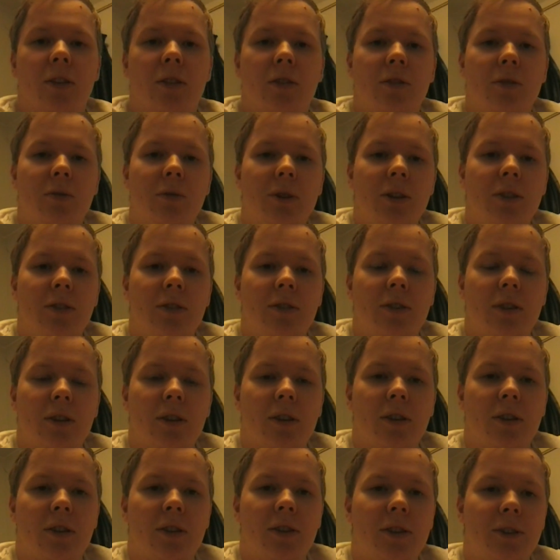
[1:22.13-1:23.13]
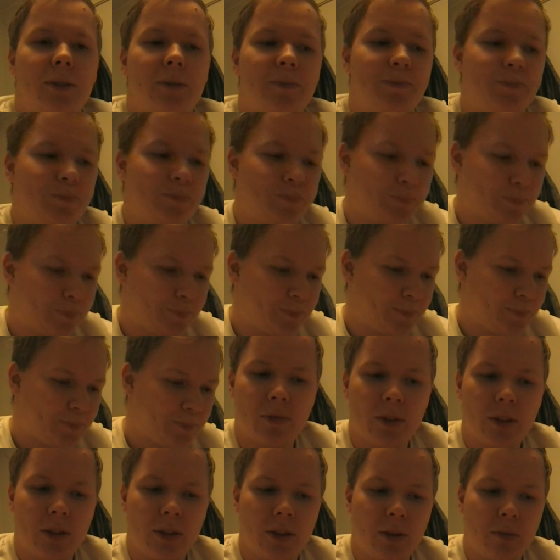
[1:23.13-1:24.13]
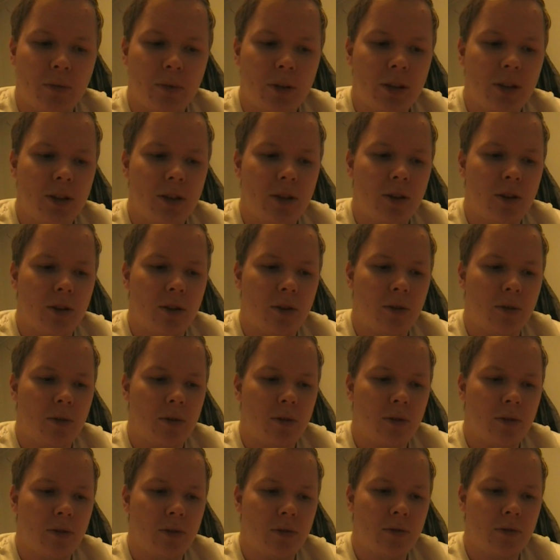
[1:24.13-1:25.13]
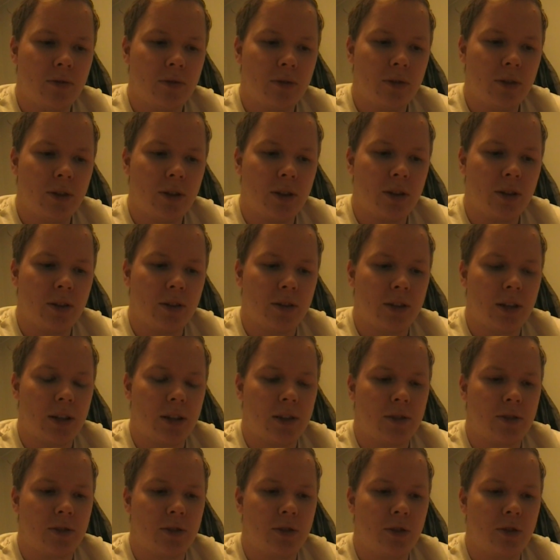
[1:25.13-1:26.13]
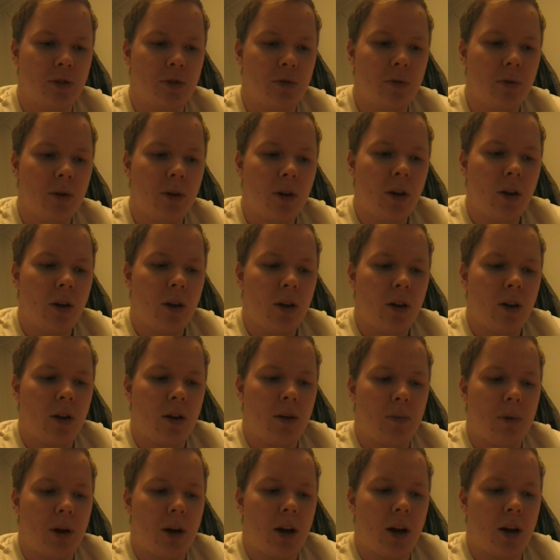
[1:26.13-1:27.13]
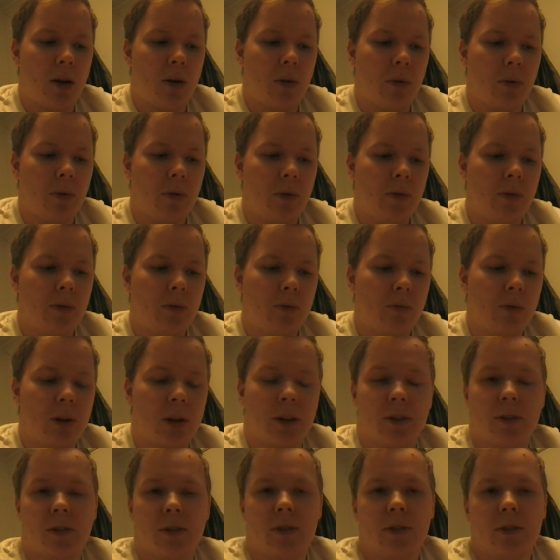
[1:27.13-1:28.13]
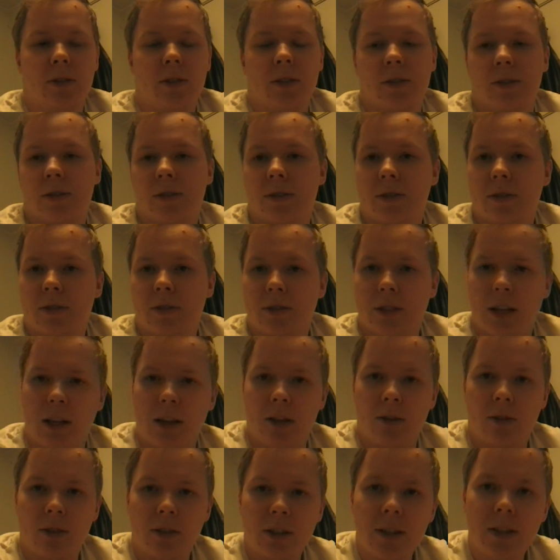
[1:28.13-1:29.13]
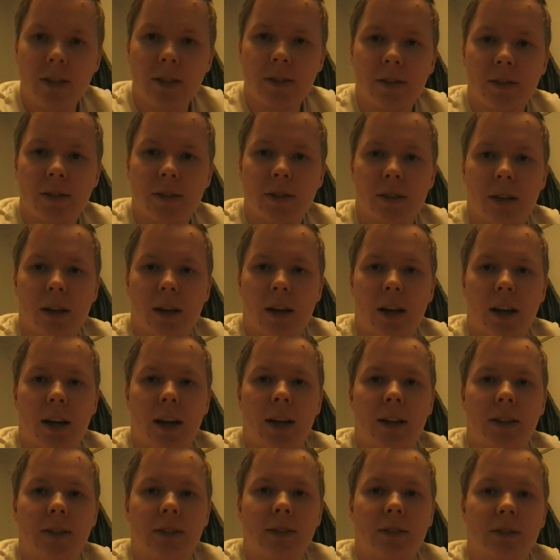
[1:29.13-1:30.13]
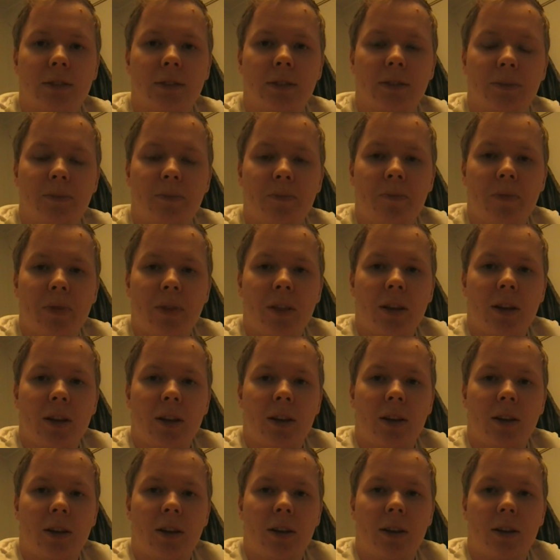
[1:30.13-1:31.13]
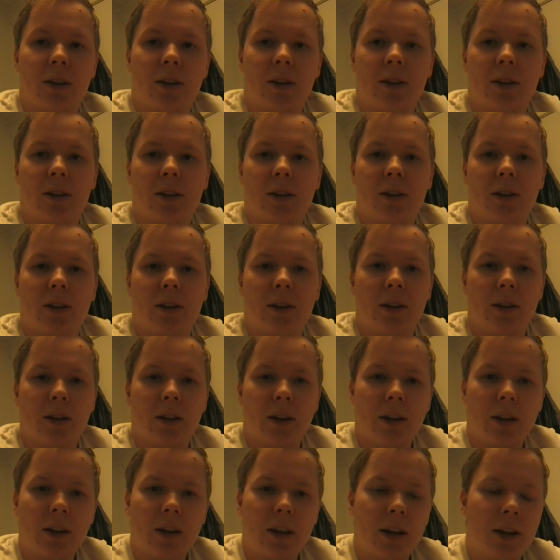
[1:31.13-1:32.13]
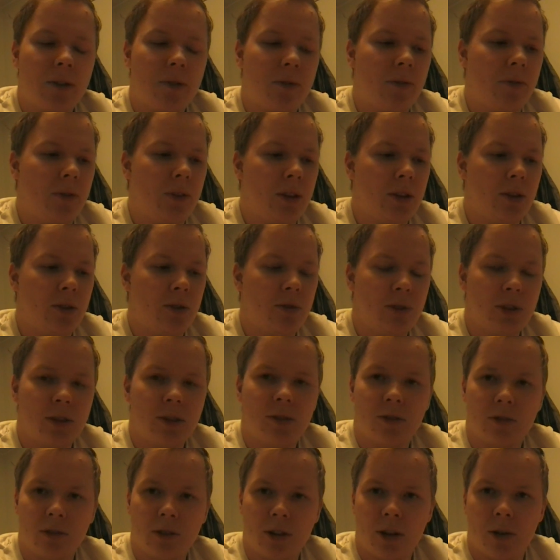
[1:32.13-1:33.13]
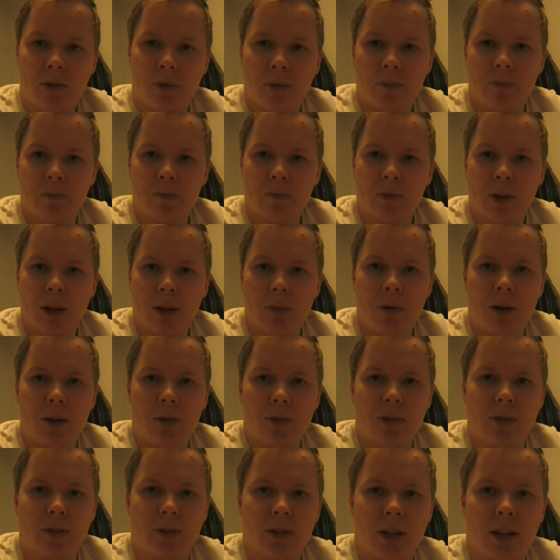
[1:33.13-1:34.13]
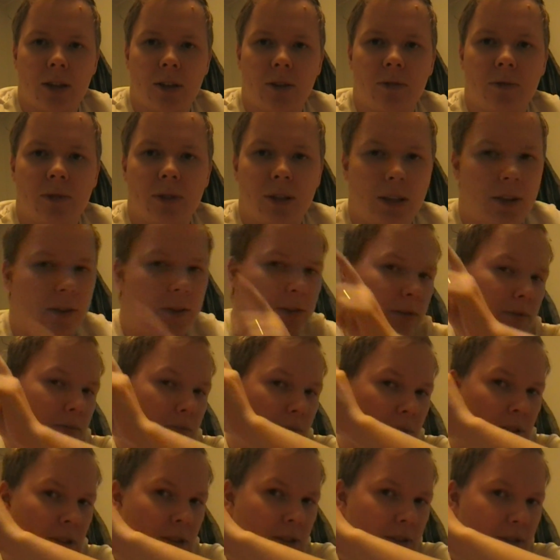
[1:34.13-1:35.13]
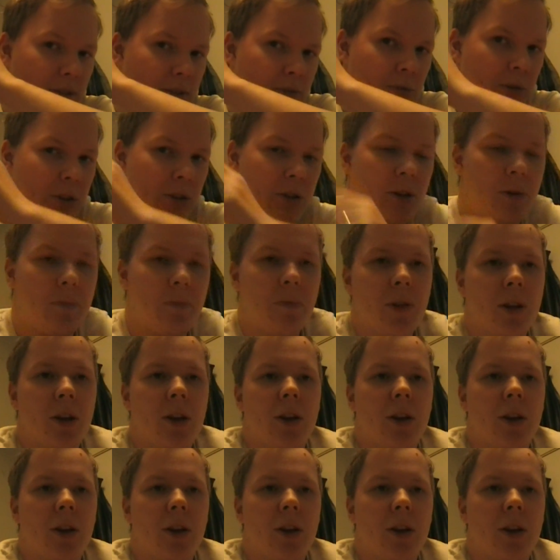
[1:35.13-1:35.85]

to it. Um, the video uh, tells you about what this channel is and uh, everything you need to know about this channel in in this video